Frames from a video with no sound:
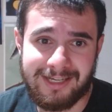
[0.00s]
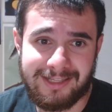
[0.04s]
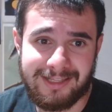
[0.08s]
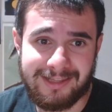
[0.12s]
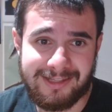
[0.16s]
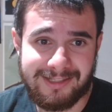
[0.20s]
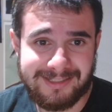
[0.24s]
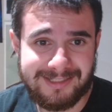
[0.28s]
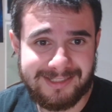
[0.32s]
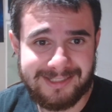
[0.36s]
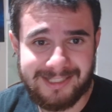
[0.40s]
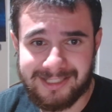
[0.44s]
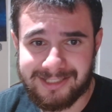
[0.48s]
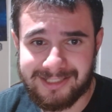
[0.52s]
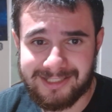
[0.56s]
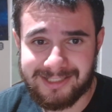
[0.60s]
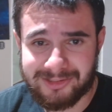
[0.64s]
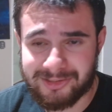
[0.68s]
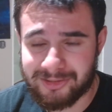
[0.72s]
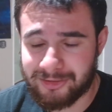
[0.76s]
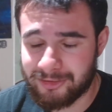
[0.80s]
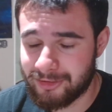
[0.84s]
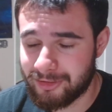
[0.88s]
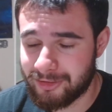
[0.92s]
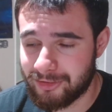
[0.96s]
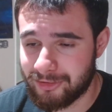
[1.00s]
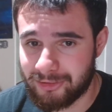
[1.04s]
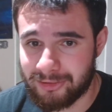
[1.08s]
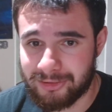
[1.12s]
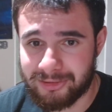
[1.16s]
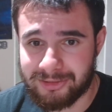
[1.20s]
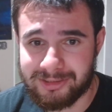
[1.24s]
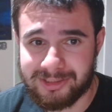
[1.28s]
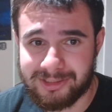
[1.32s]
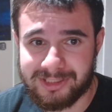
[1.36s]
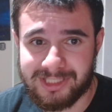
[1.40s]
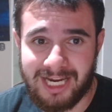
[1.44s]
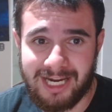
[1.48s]
The Sinister
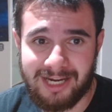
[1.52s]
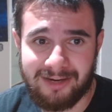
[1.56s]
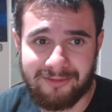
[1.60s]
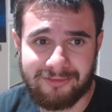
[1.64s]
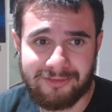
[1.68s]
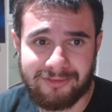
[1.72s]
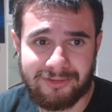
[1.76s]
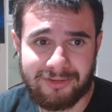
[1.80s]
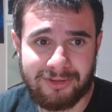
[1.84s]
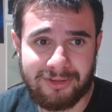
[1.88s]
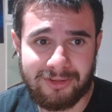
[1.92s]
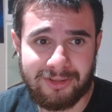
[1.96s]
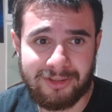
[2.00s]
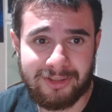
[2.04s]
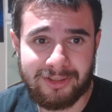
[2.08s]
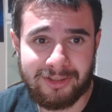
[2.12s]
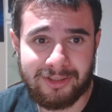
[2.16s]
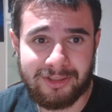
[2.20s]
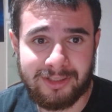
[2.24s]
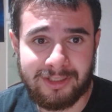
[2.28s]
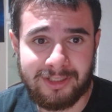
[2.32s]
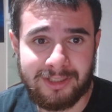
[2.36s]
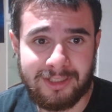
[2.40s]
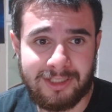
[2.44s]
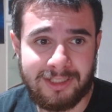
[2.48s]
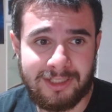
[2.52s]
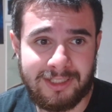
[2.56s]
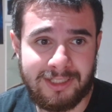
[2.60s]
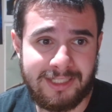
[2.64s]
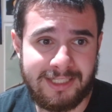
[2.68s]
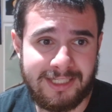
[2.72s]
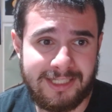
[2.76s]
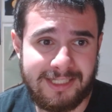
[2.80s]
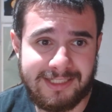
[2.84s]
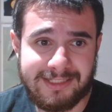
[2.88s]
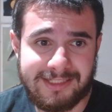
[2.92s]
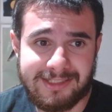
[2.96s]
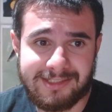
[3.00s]
Urge after
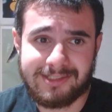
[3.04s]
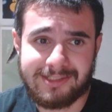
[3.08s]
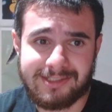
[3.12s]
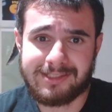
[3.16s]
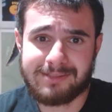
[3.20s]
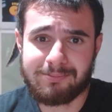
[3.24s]
his